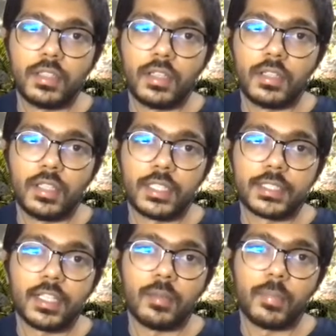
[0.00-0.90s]
Let's
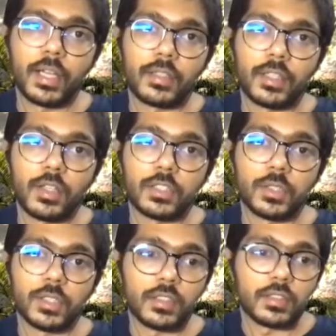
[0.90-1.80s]
come back to the
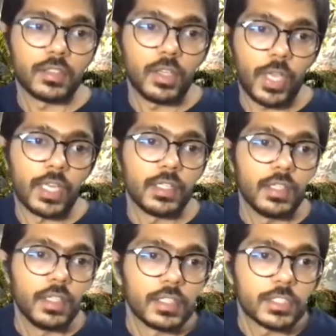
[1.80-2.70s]
console here. Okay.
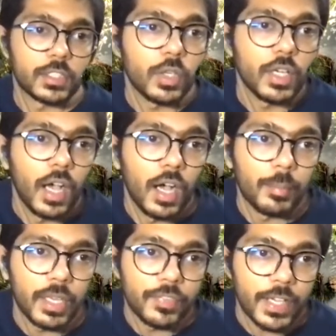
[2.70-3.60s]
So
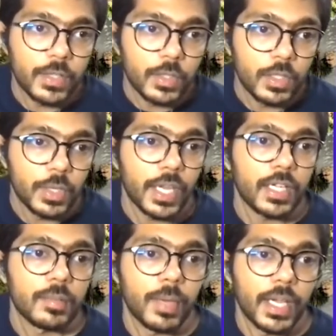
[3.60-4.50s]
if I go look
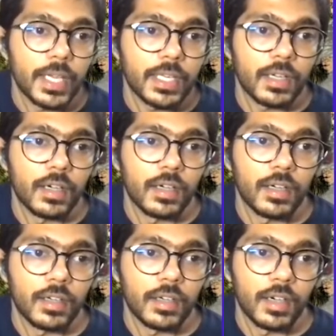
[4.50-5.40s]
at my
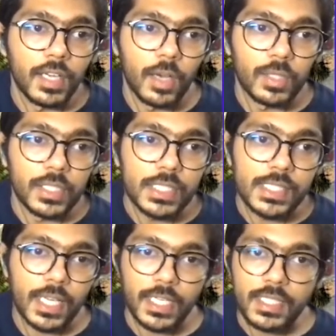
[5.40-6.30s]
allow list
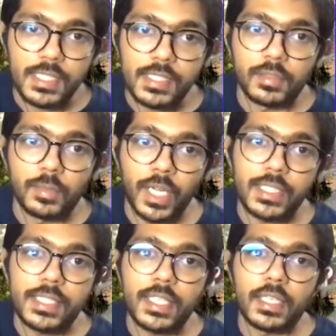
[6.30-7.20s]
settings, what I'll
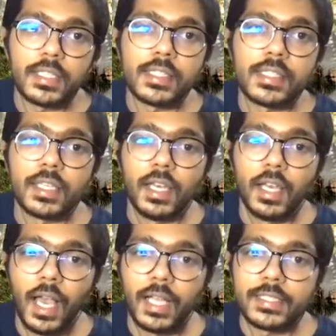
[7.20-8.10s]
see is
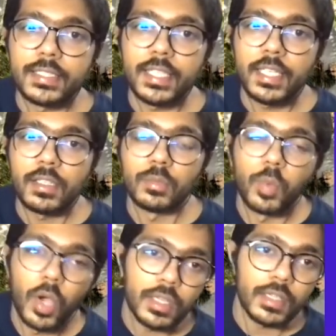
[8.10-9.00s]
I'll see
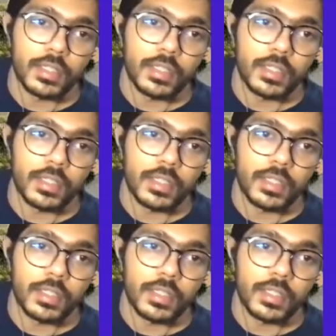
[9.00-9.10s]
what